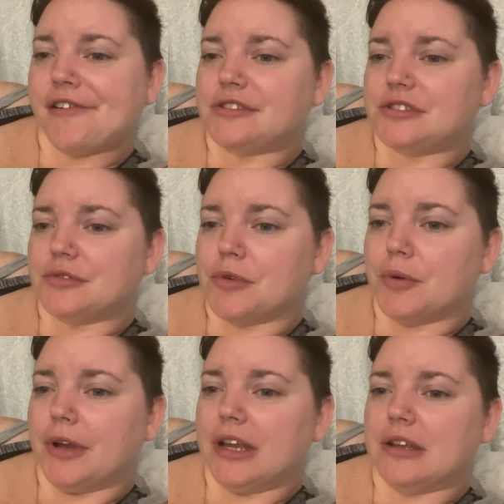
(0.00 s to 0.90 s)
So we'll be
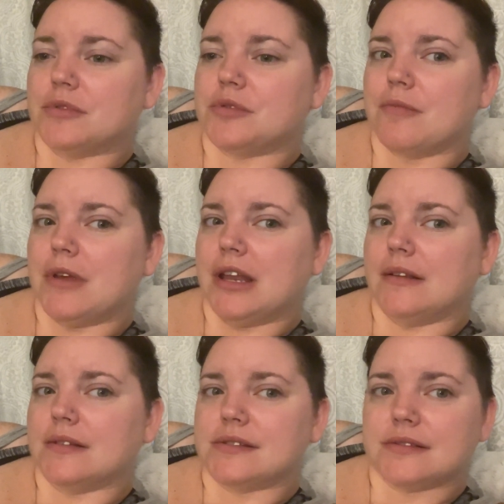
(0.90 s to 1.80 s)
reading in between
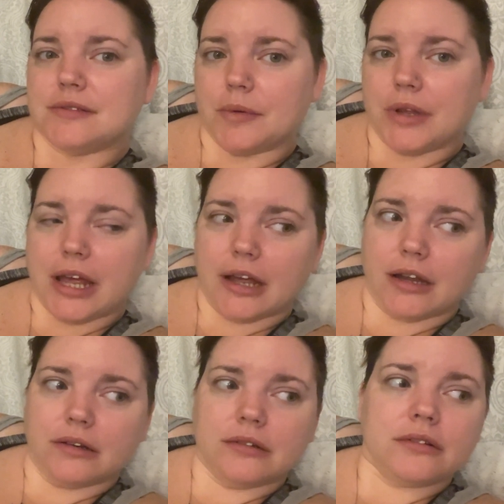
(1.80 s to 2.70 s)
meetings where we
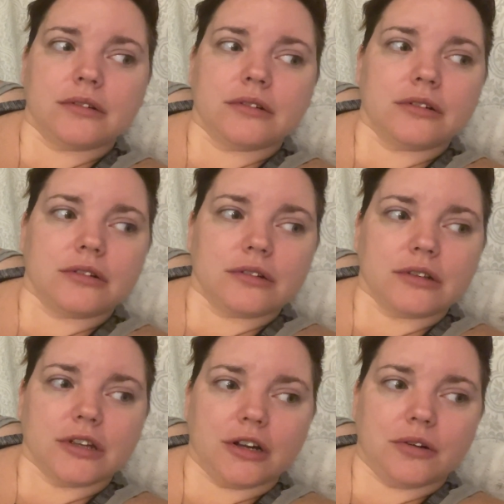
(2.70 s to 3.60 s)
can.
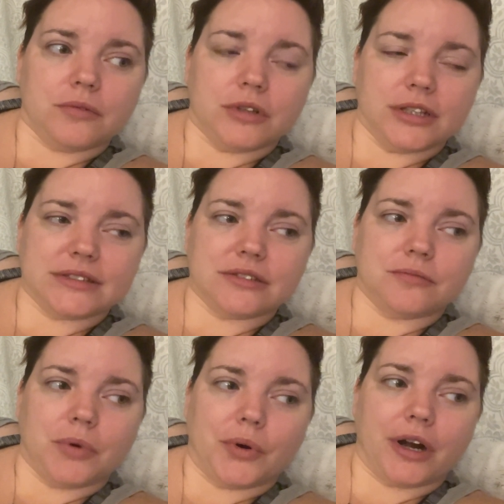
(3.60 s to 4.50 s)
We'll listen to
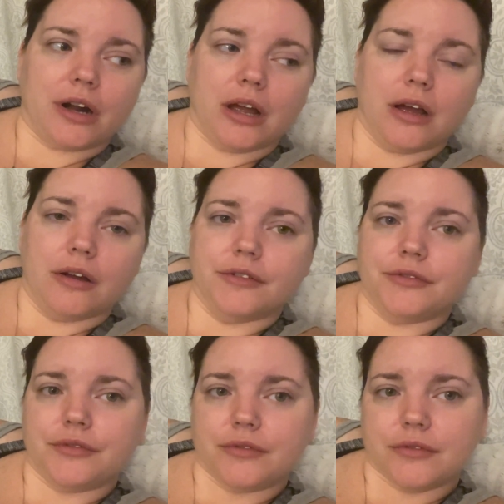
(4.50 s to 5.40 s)
more of
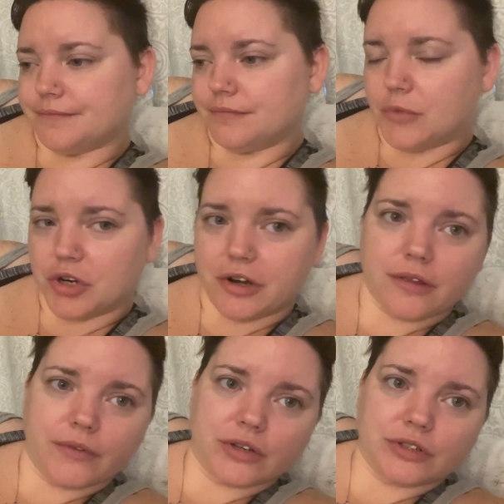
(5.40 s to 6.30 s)
Murder at the
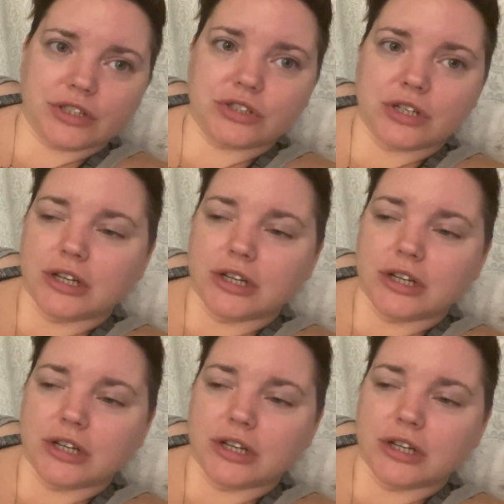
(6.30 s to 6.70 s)
Vicarage.